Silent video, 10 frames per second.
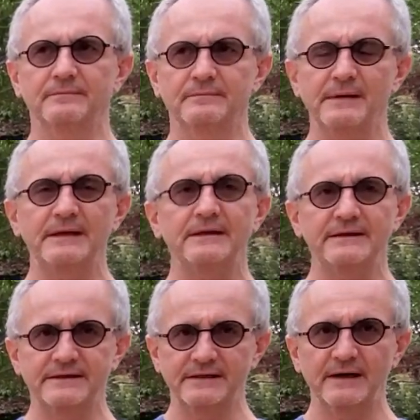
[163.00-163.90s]
Many
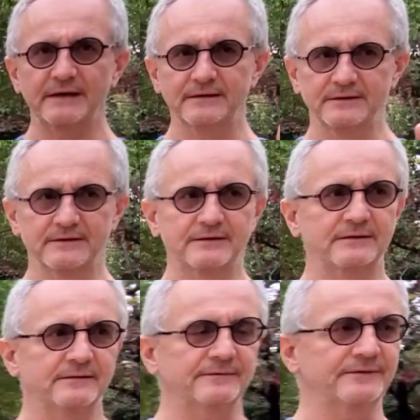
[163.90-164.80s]
designs
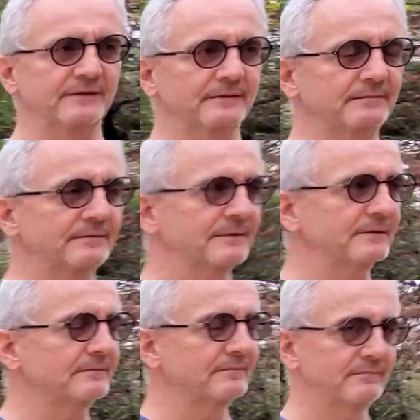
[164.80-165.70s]
have
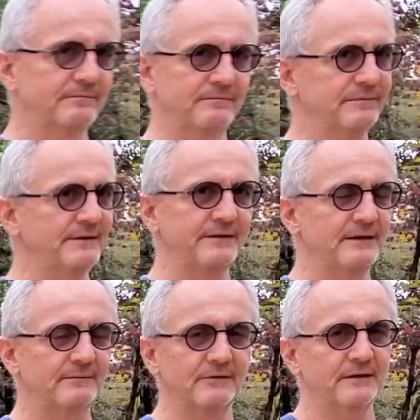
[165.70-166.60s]
ended
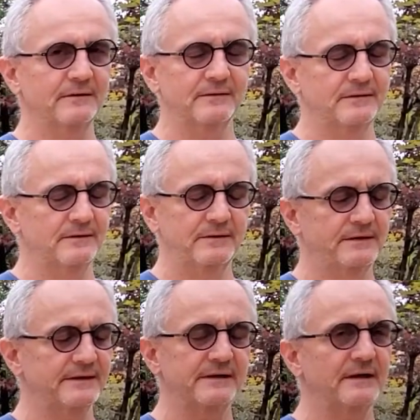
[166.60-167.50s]
up looking
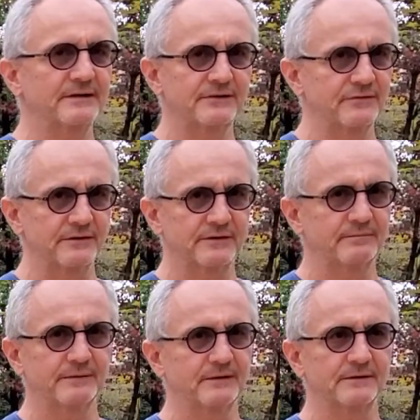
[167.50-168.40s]
disastrous
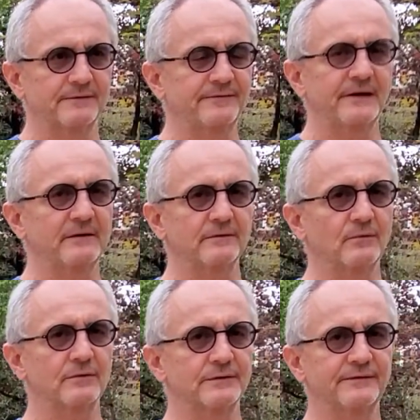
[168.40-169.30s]
because of failed
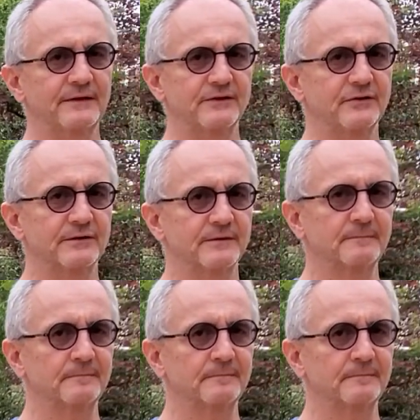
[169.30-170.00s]
water features.